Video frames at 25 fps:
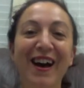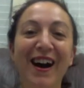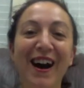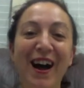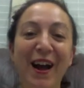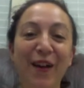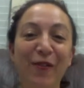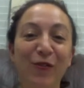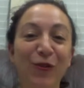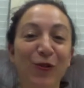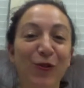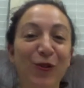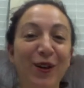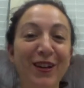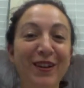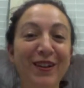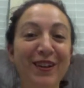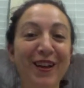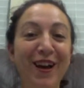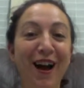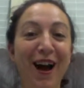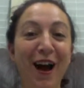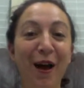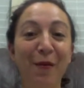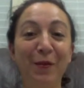Hi
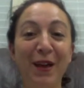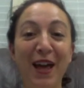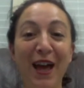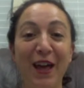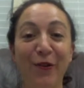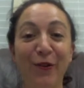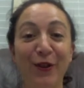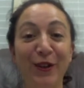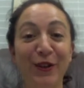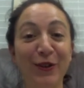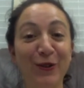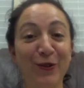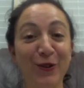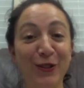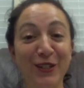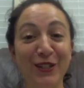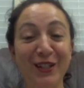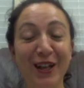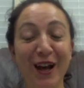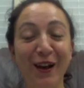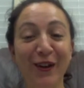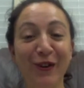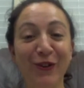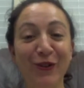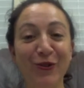everyone, I'm Katarina
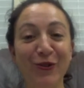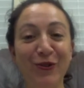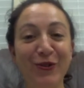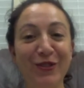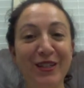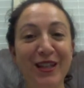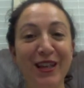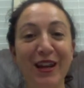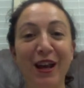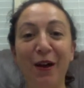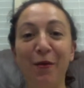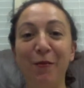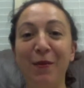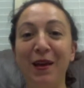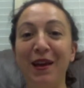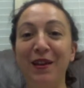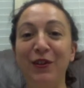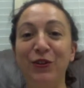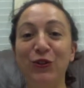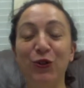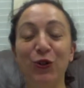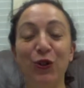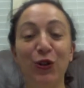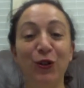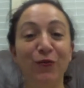Christakos and I'm a
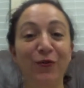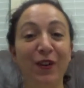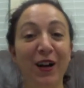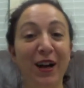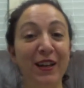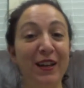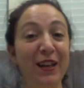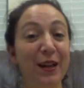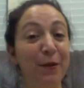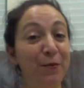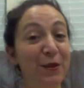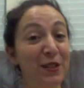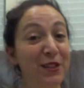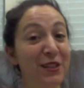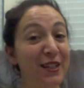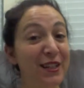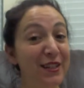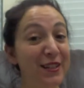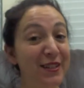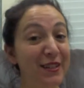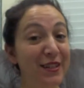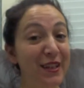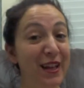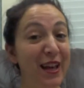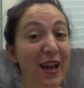certified
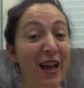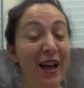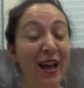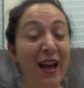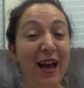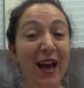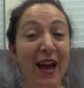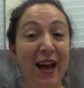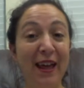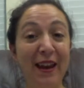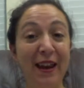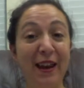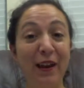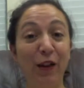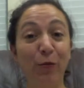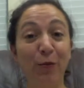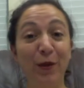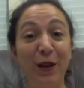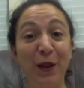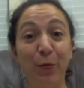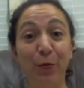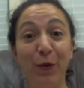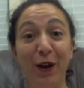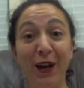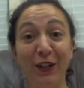hypnotist and N L
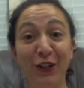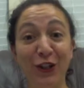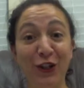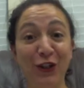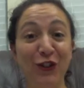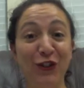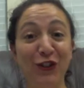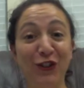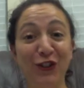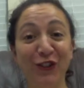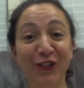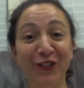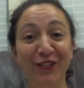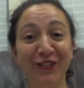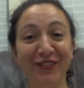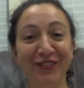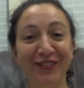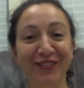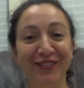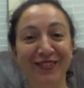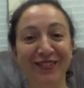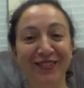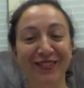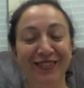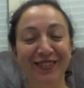P practitioner.
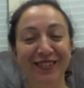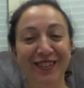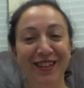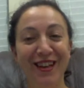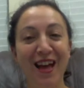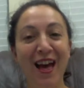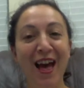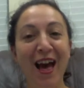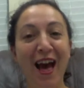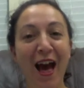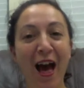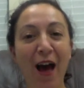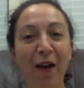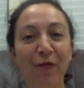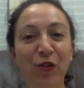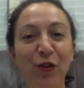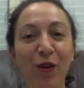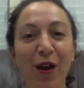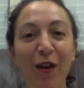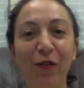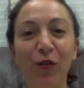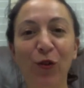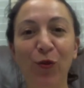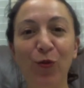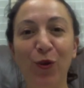Have you
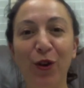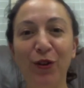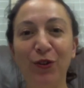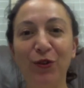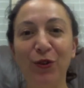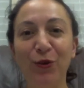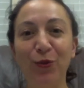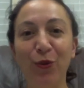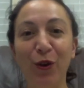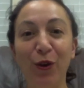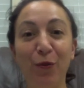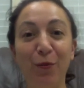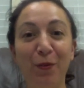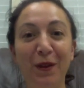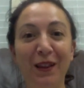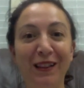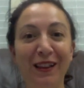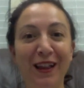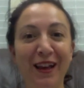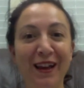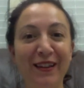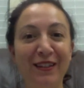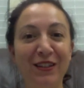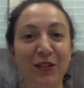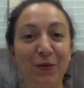ever wondered what it would be
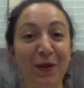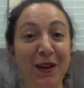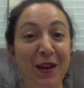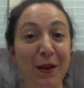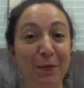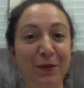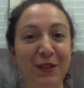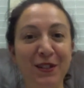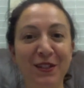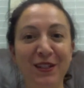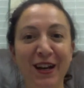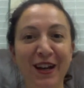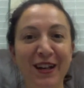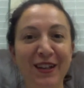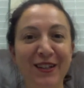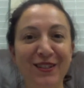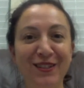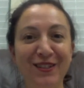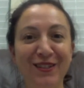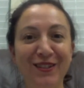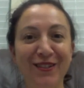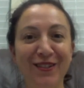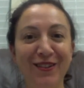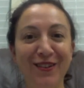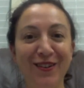like to be
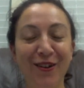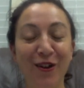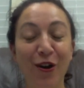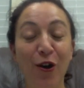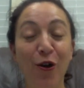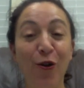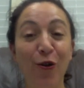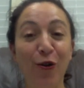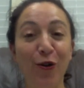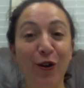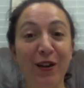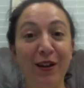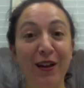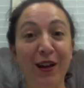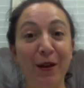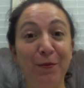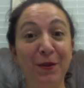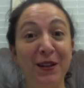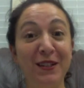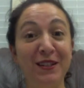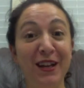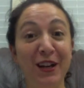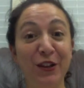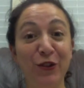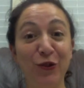hypnotized or to
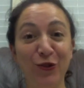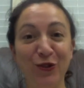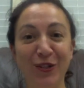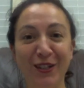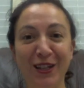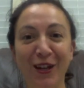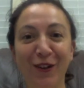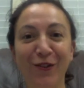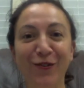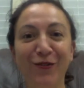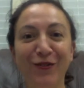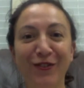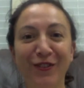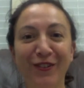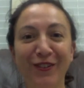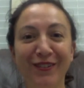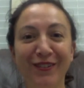hypnotize yourself?